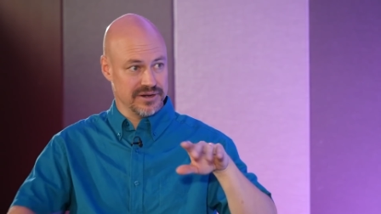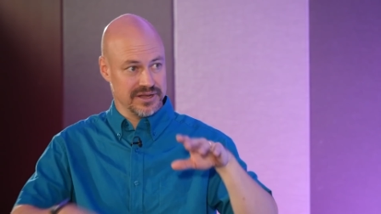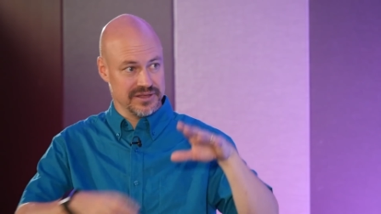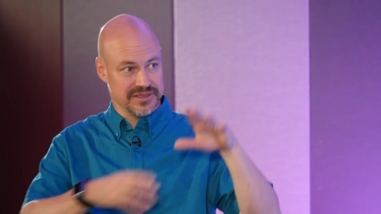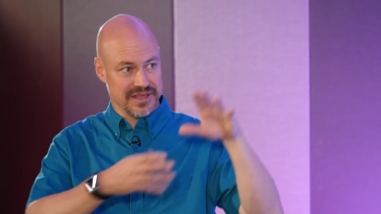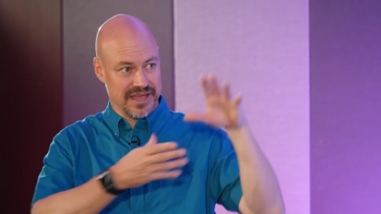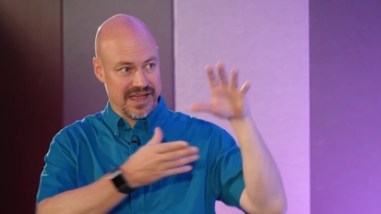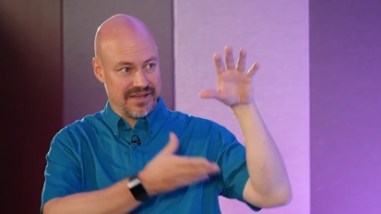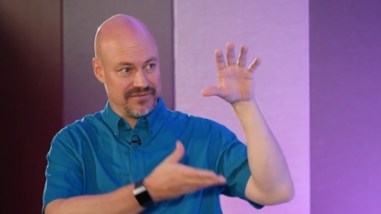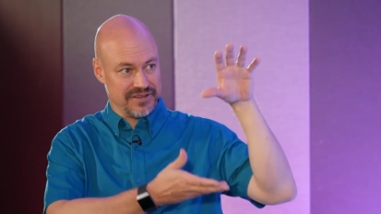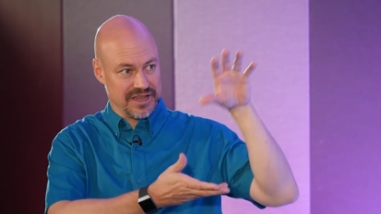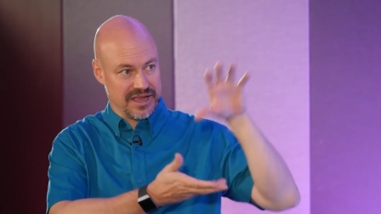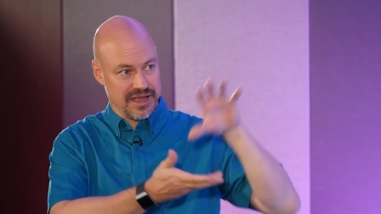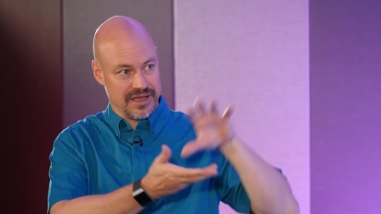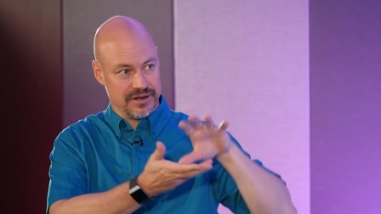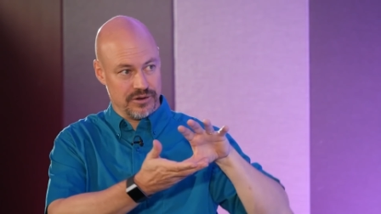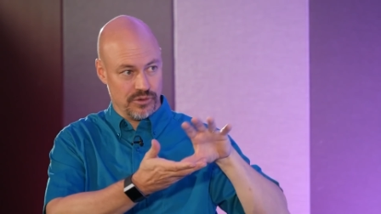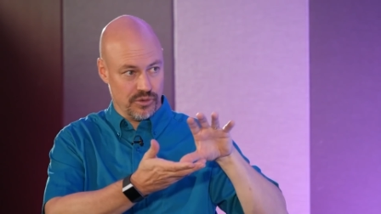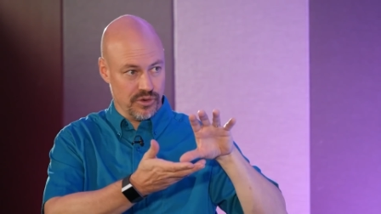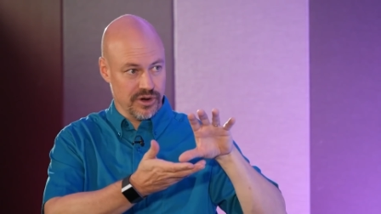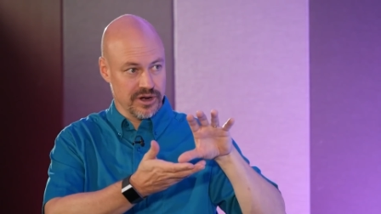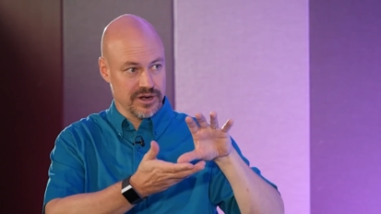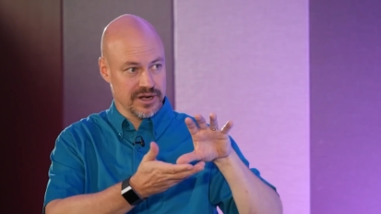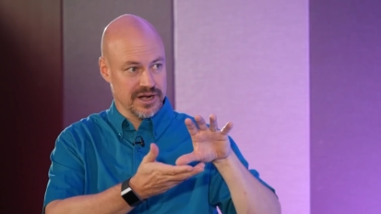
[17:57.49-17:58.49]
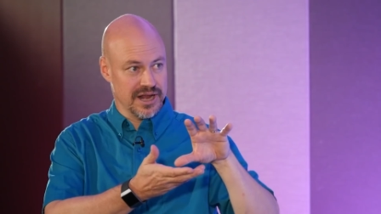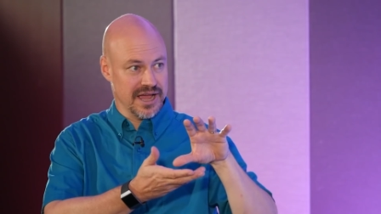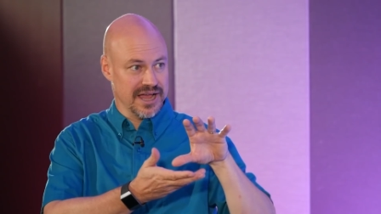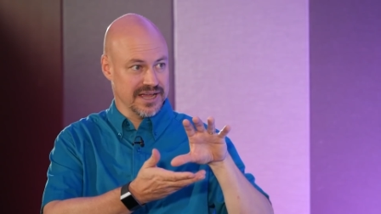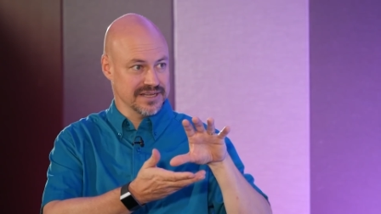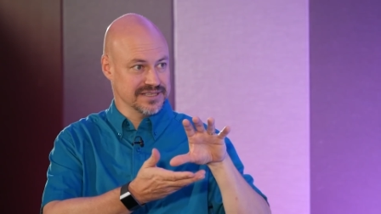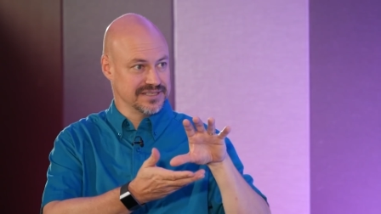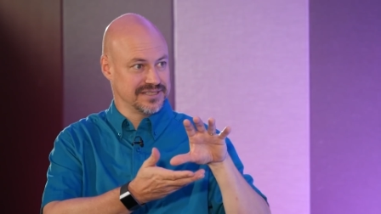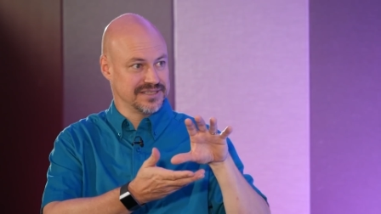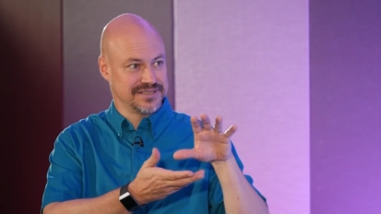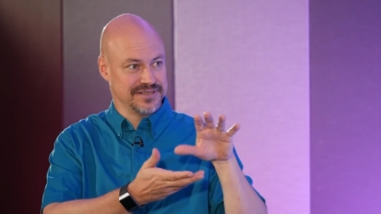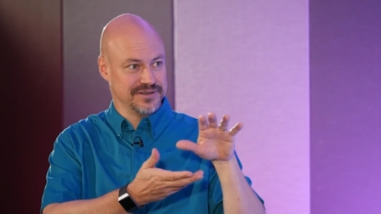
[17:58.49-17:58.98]
and they have it kind of
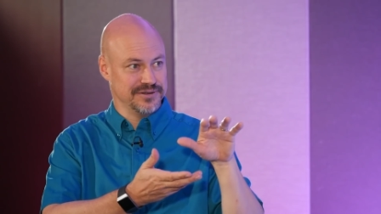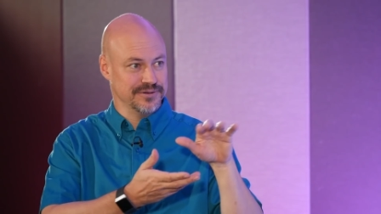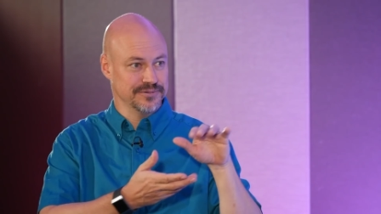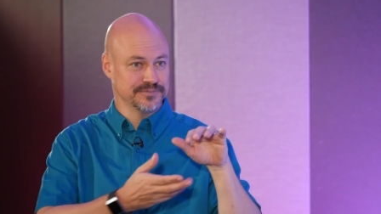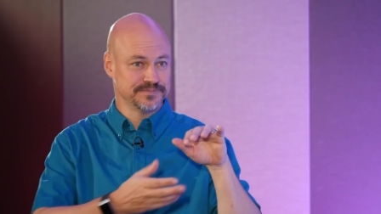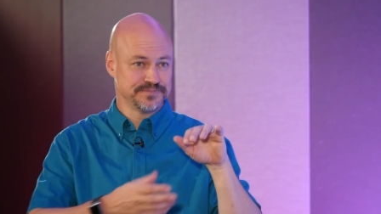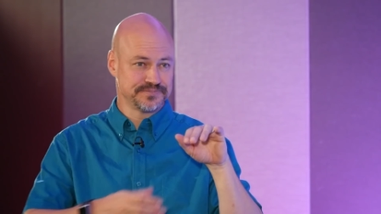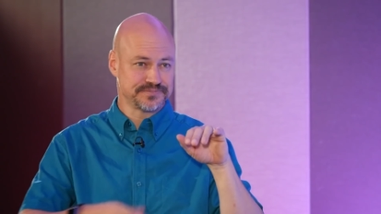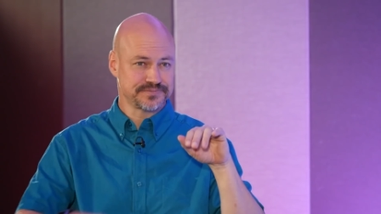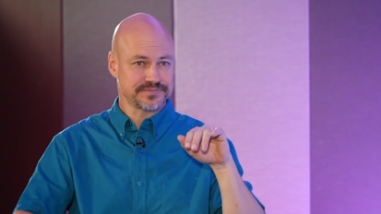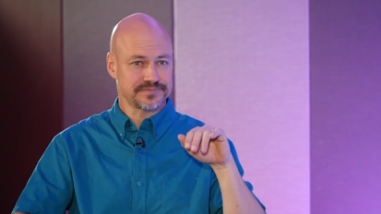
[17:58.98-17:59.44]
organized to,